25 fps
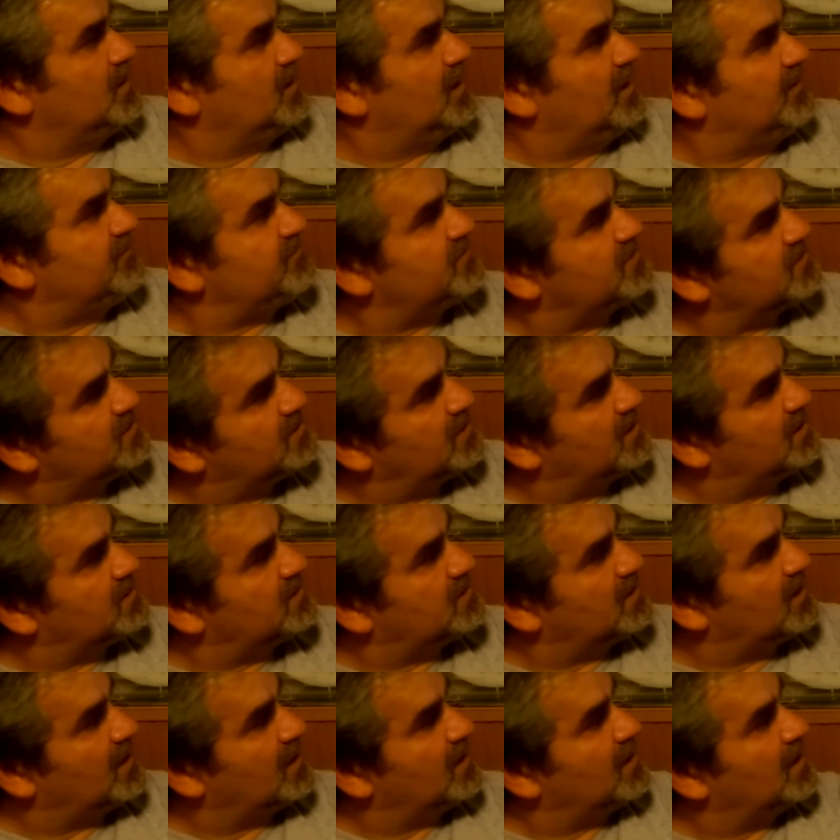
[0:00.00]
After
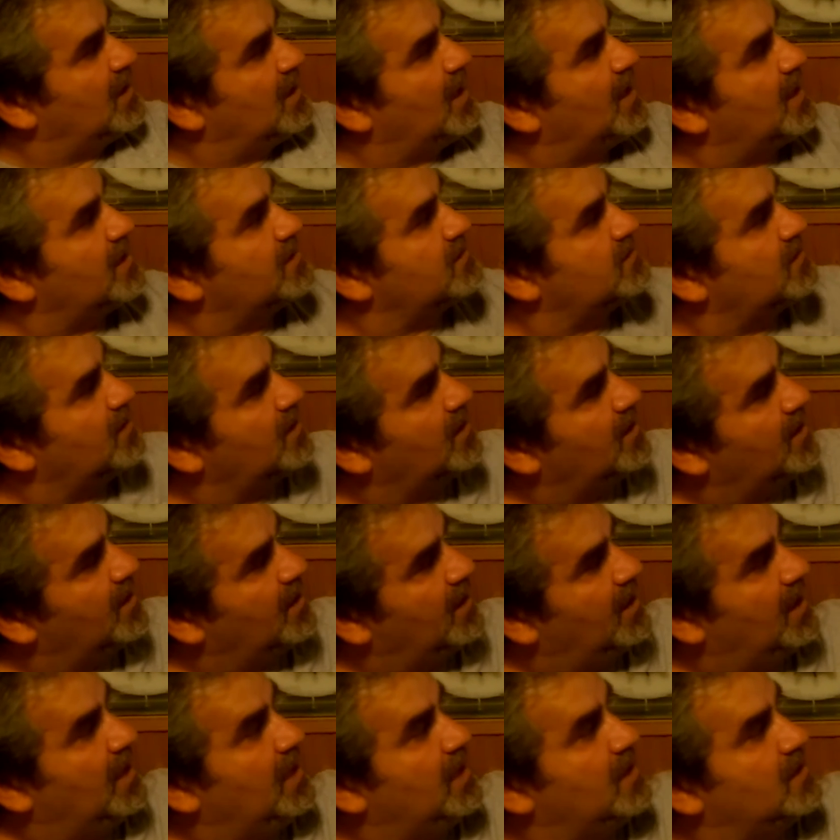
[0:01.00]
that I add
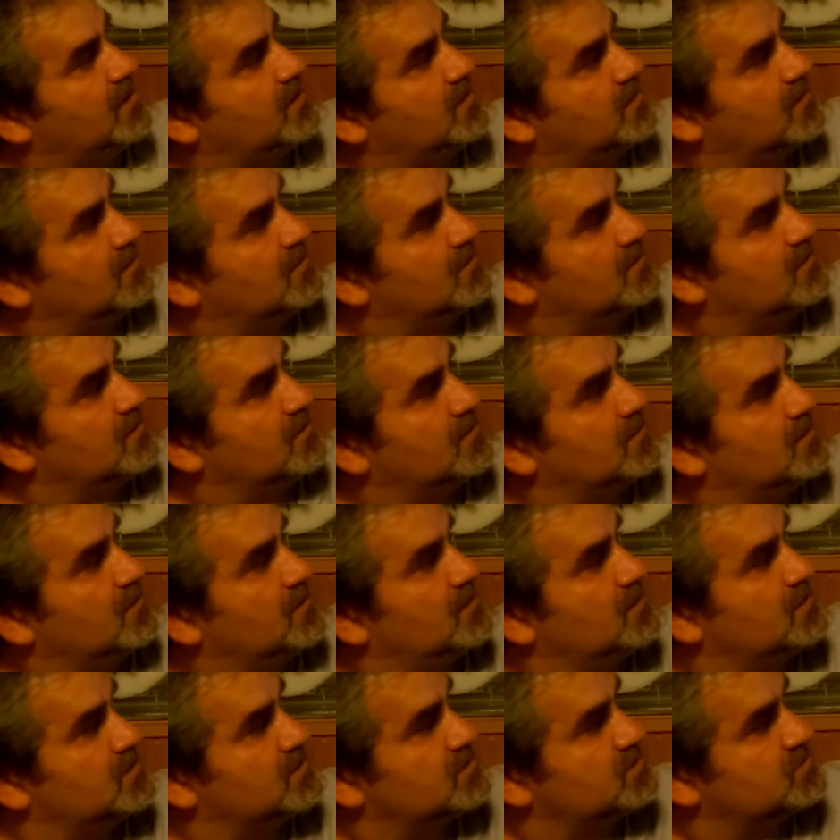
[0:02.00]
8.
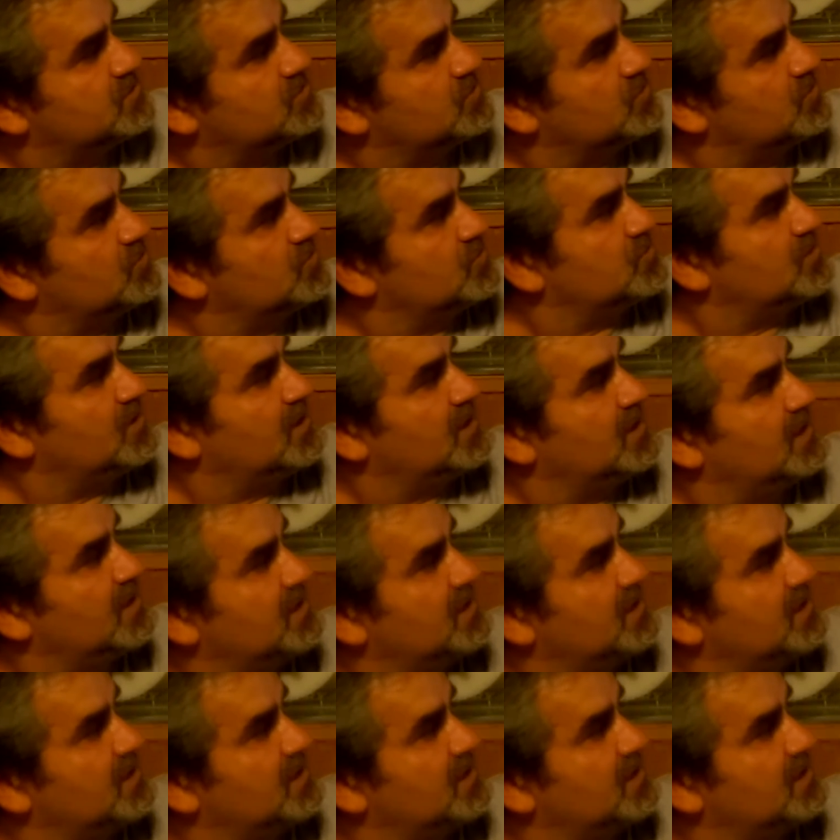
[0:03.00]
So I